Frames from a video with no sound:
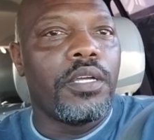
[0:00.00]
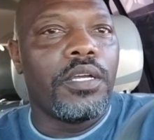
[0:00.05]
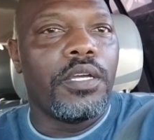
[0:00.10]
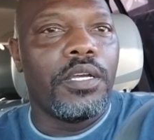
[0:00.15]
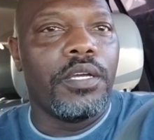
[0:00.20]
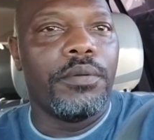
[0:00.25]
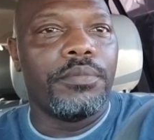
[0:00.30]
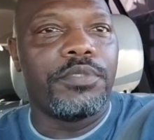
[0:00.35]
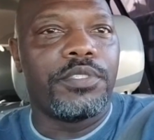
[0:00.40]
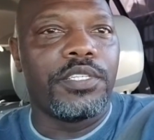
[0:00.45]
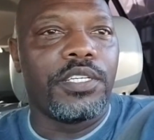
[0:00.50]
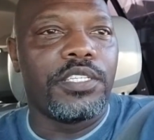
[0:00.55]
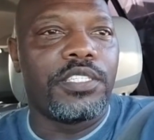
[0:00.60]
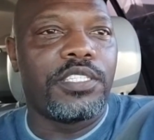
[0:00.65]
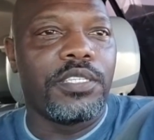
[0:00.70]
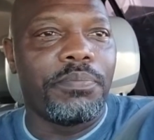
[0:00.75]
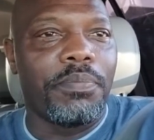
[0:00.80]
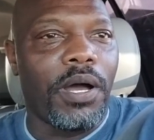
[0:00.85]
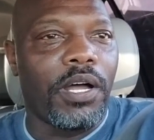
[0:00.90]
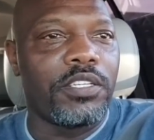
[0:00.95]
MG,
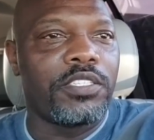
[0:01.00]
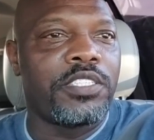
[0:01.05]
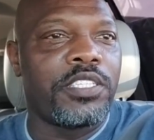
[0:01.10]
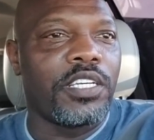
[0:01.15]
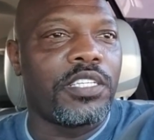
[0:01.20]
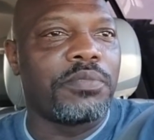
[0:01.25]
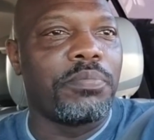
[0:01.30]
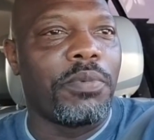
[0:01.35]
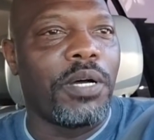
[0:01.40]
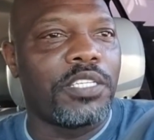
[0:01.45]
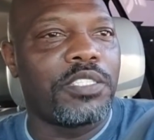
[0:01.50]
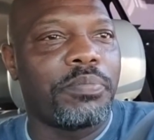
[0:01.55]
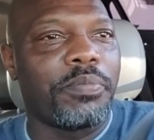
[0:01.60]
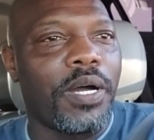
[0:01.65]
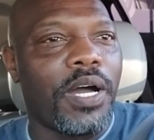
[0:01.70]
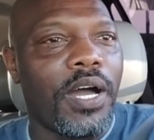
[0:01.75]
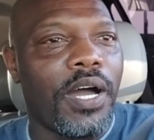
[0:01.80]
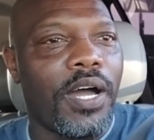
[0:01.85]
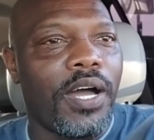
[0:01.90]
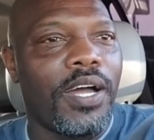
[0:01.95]
she about 6 months
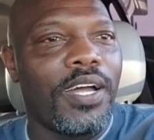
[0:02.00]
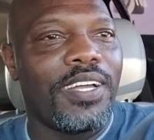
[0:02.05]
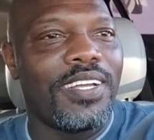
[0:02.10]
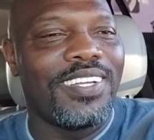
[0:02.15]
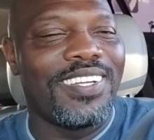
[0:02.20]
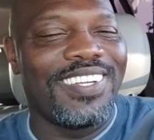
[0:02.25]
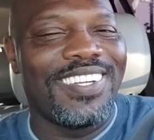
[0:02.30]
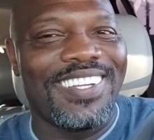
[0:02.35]
behind.